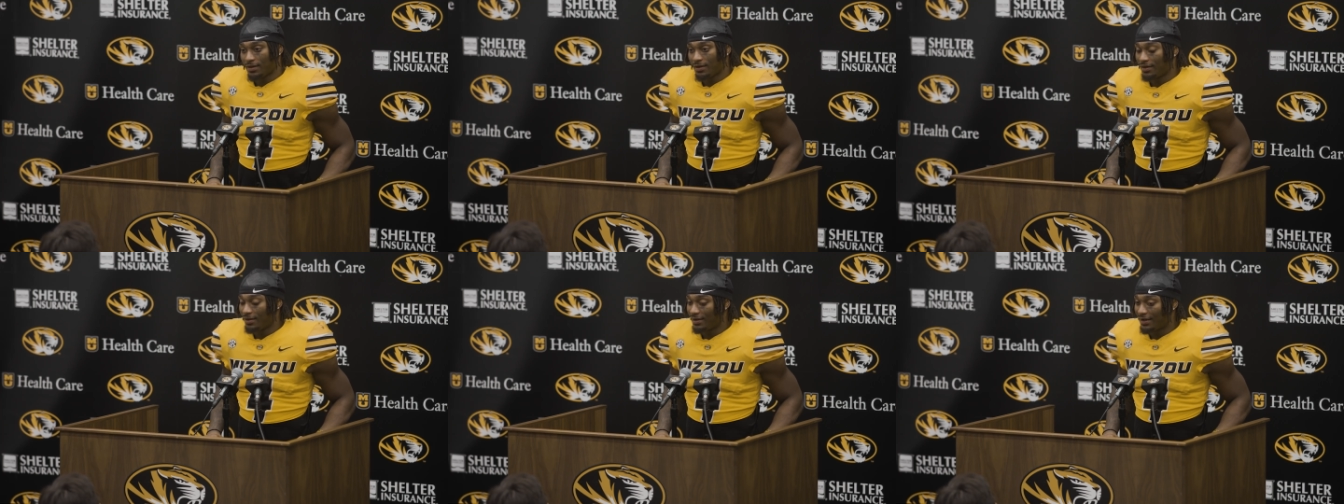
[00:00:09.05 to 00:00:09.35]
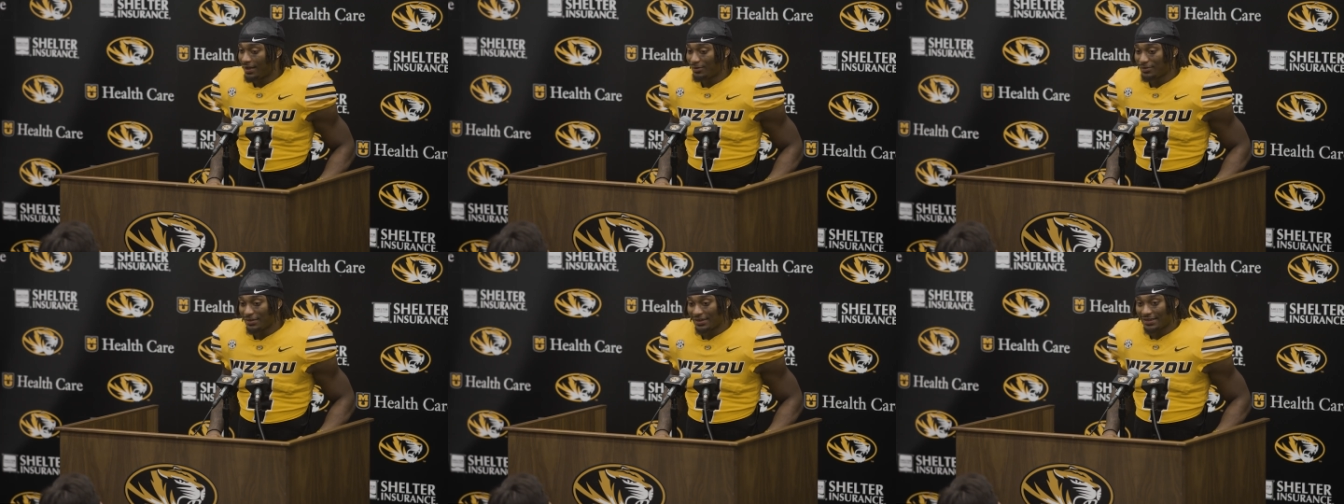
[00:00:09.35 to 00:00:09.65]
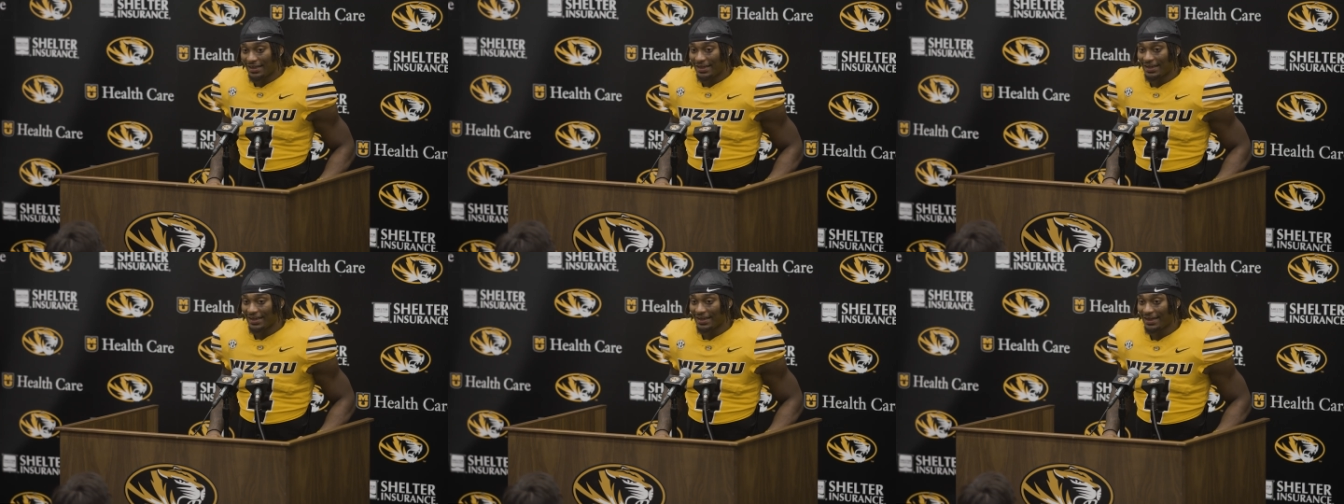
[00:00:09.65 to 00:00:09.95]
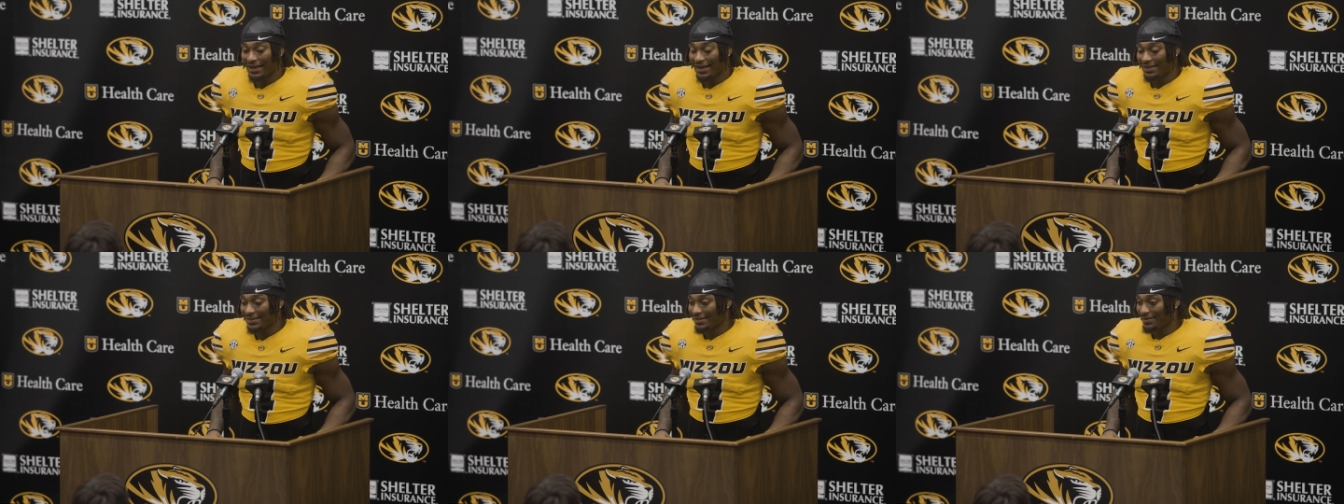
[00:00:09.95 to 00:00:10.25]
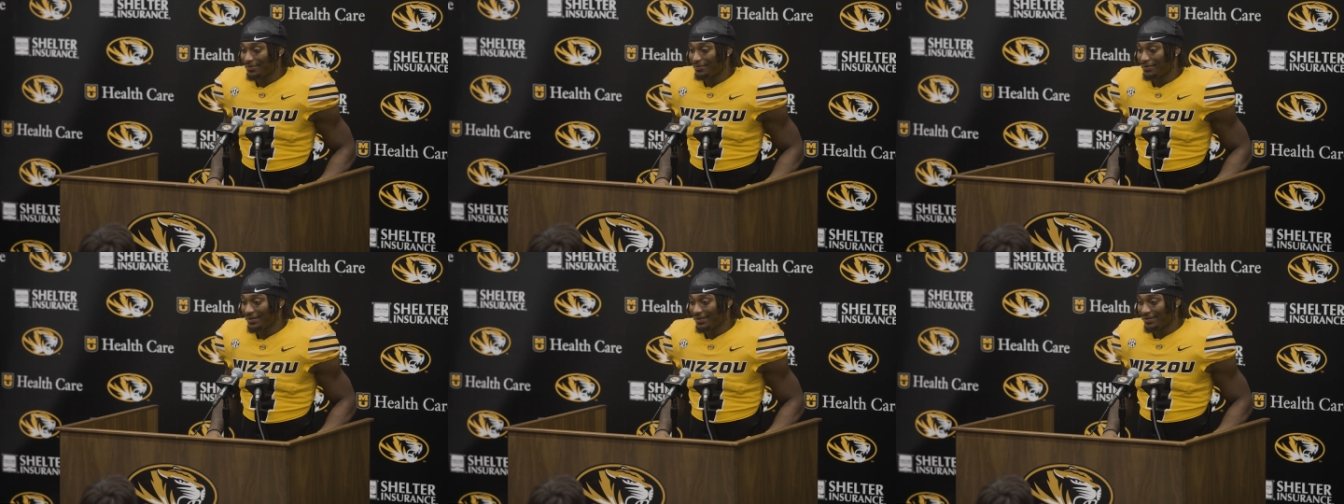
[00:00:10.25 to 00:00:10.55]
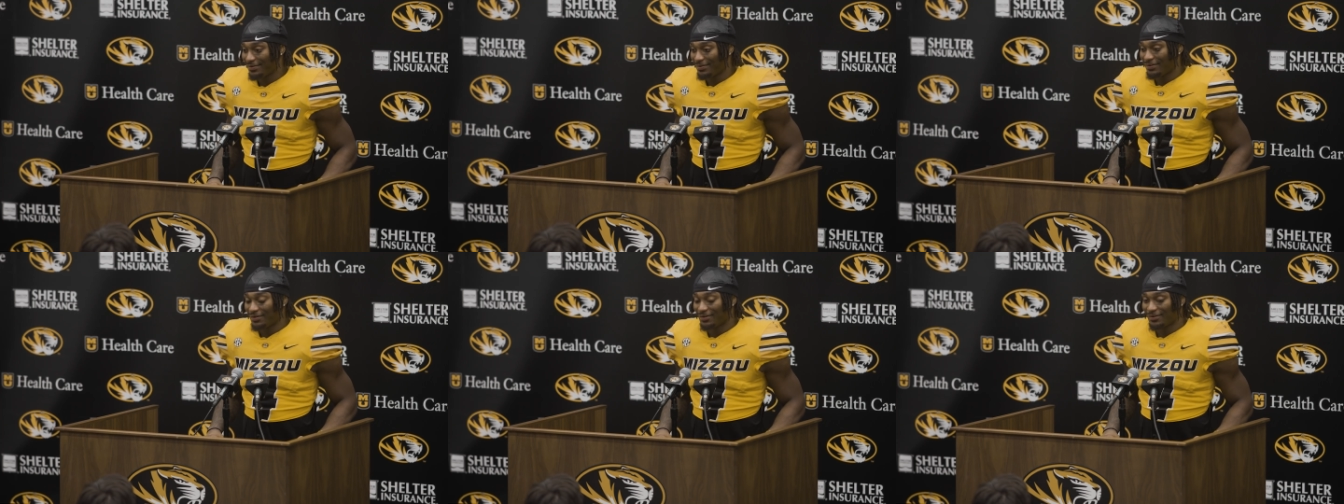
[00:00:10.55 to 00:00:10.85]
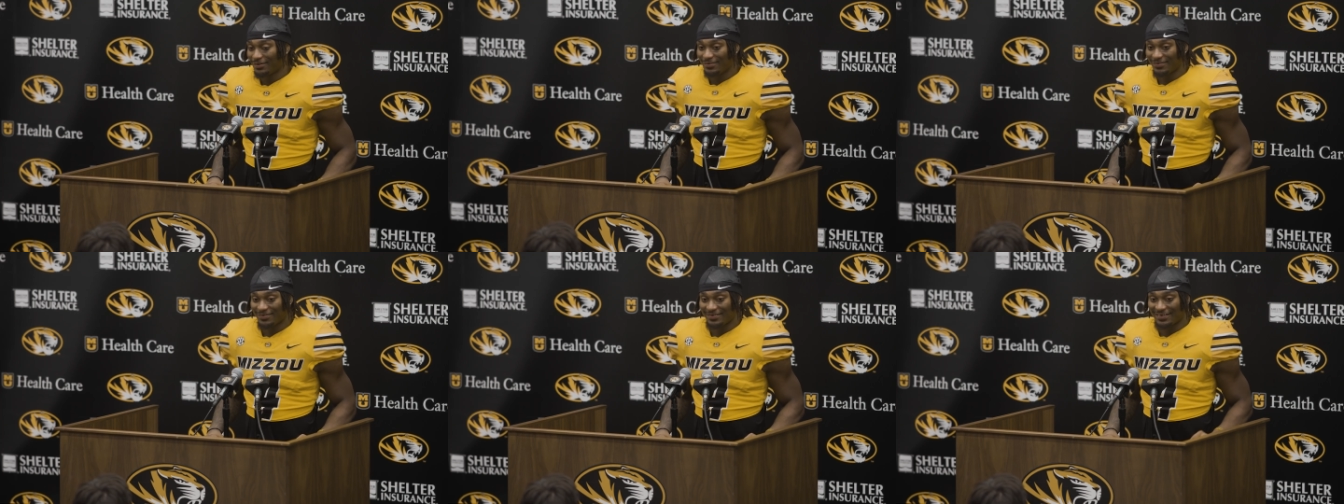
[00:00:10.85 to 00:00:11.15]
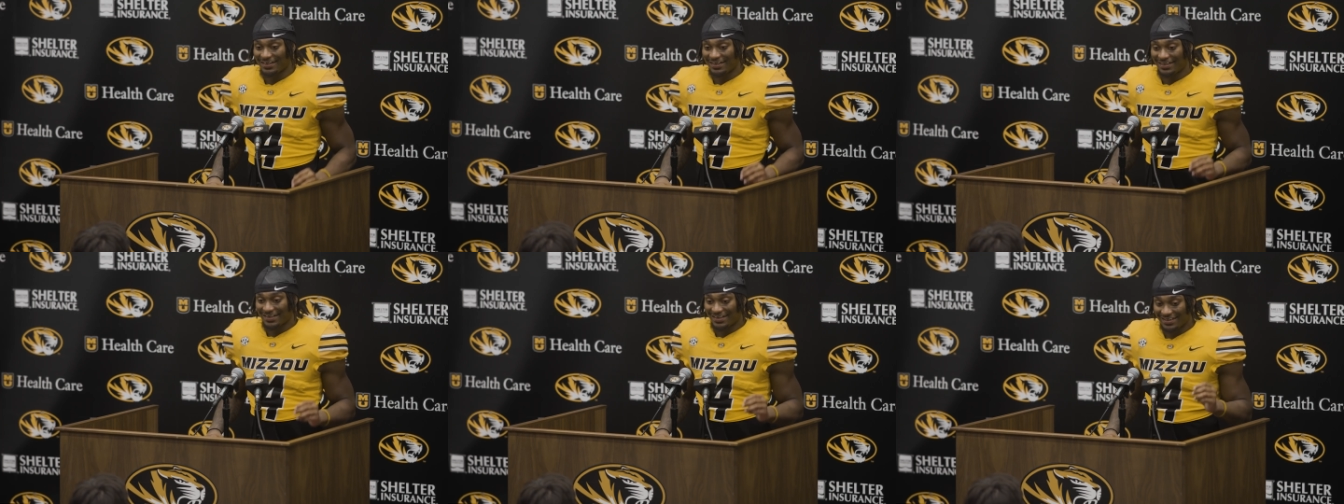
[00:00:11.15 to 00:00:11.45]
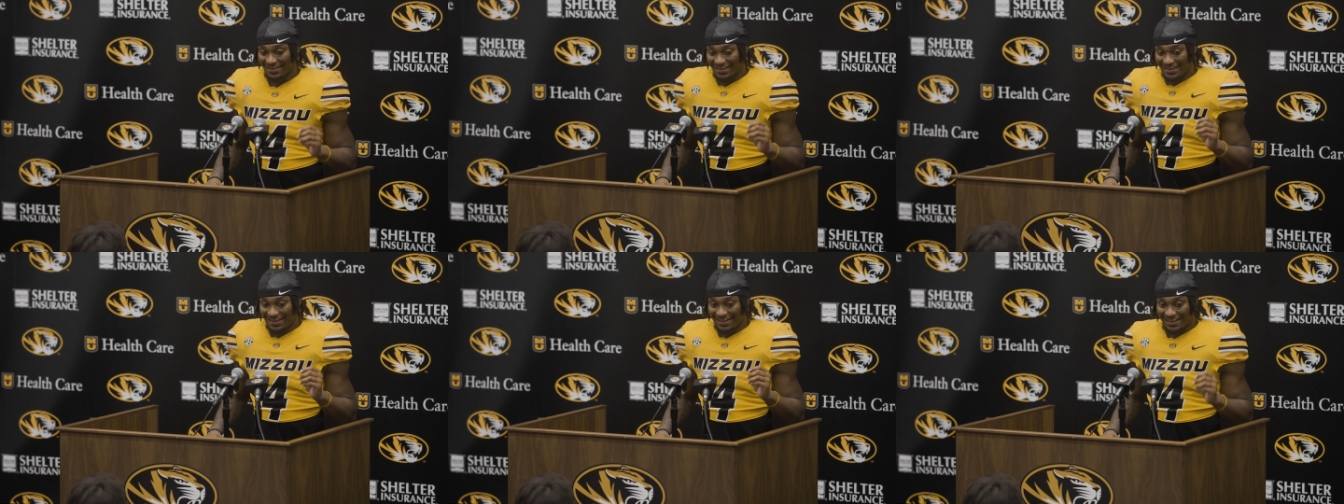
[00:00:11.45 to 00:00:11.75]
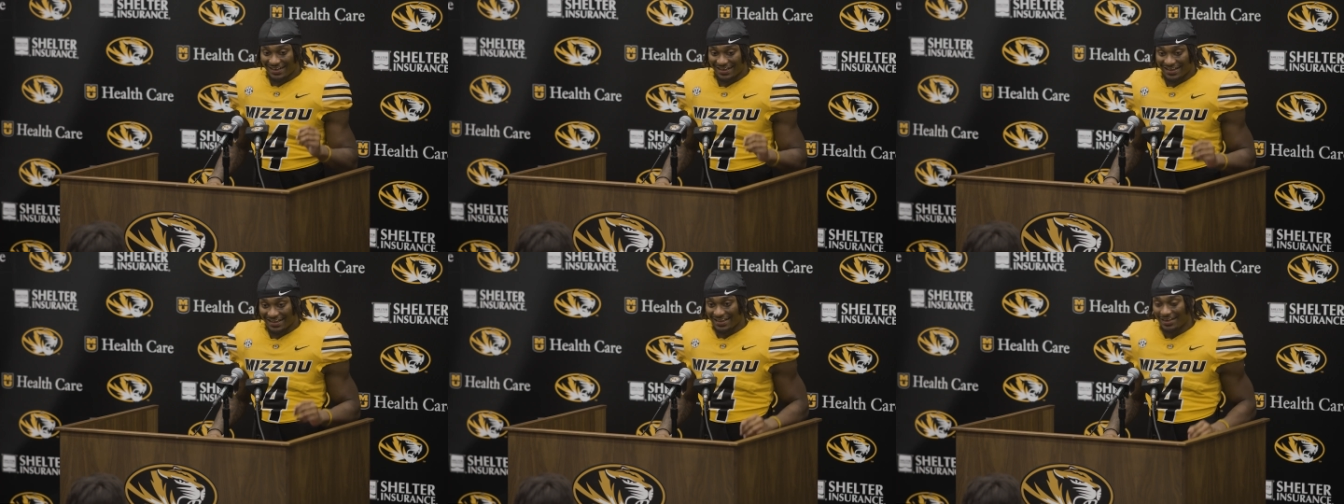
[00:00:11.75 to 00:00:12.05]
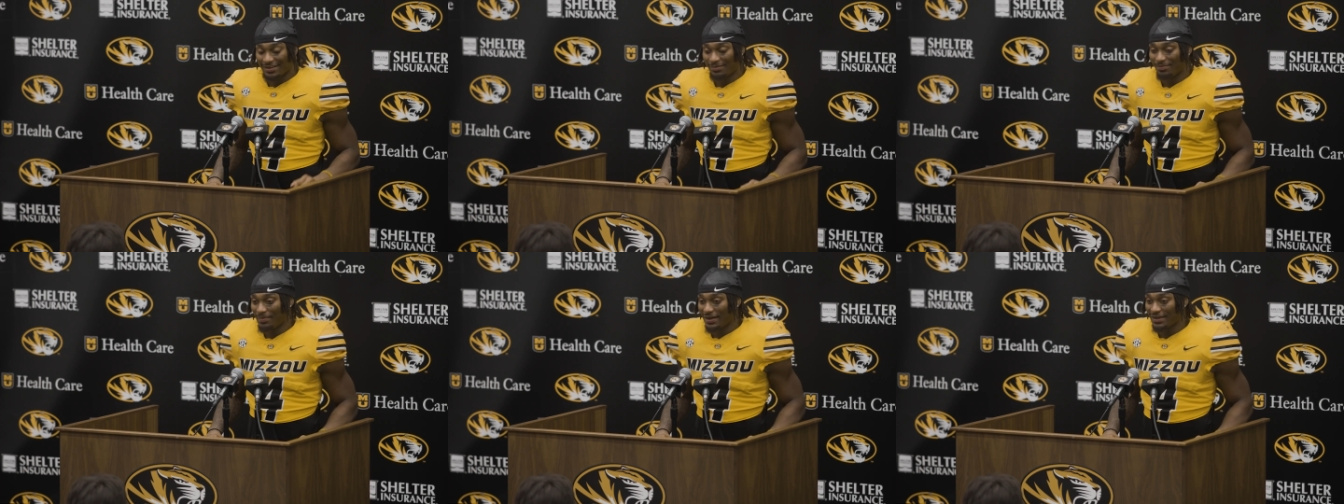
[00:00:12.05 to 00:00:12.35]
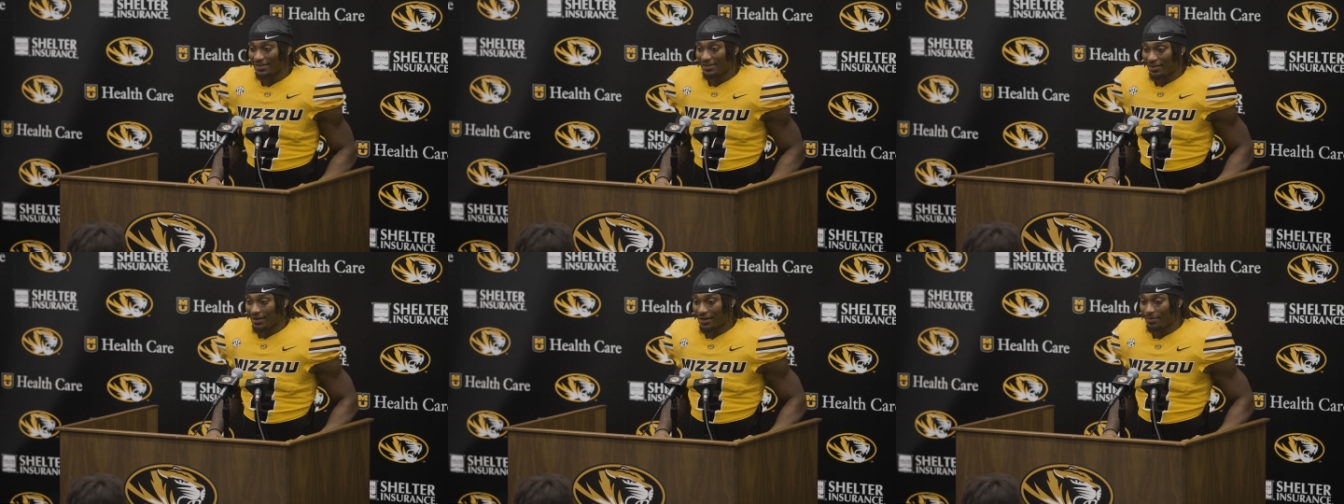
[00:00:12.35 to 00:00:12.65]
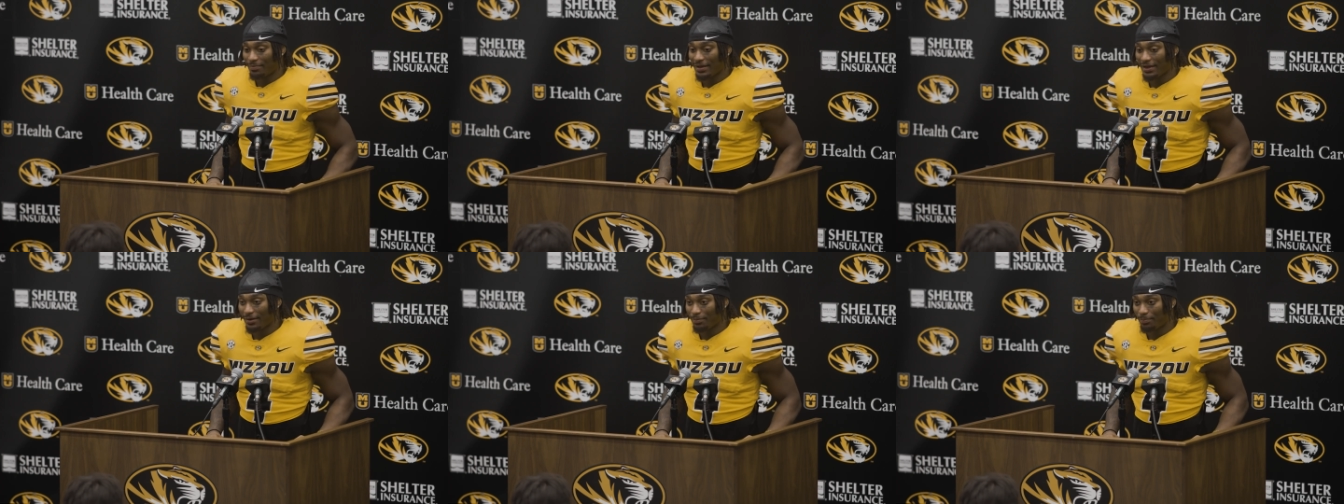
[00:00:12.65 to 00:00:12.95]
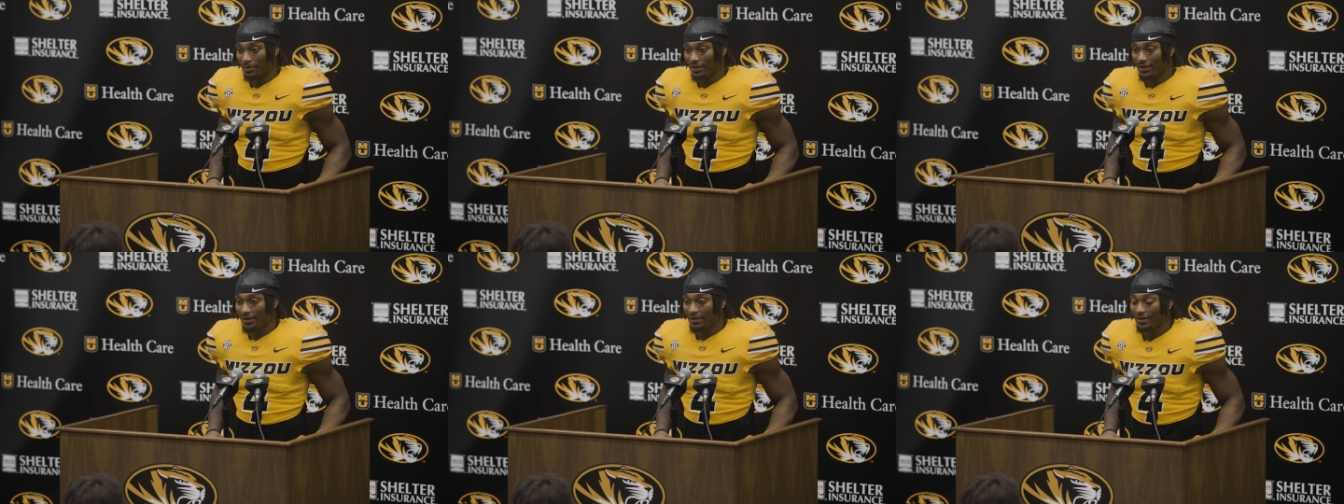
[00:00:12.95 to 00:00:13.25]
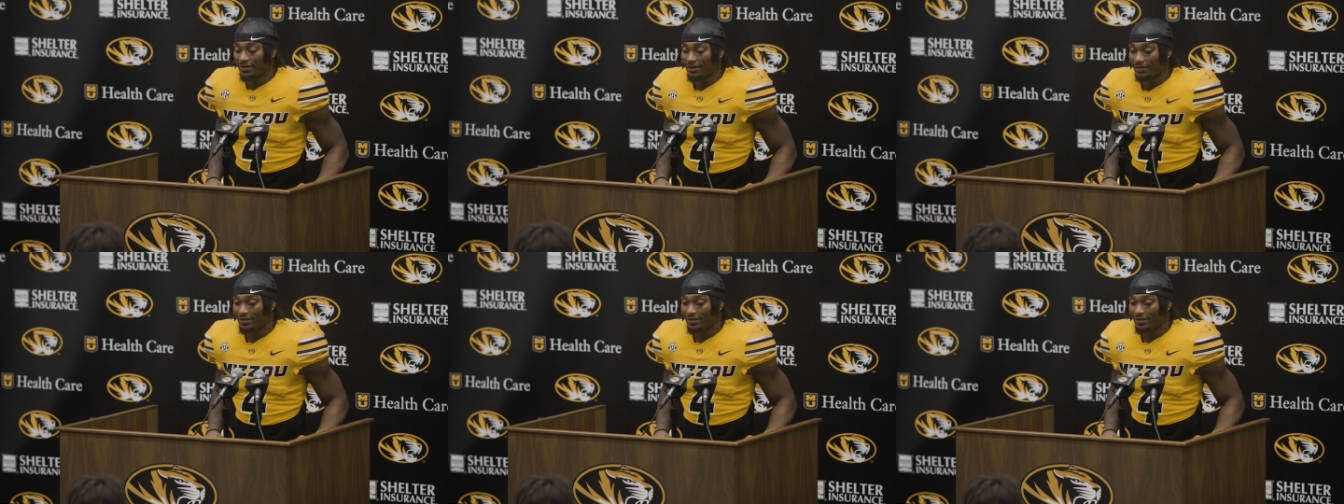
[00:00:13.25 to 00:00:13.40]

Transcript: Uh, I was just thinking catch it, man. You know, uh, make sure I made a play.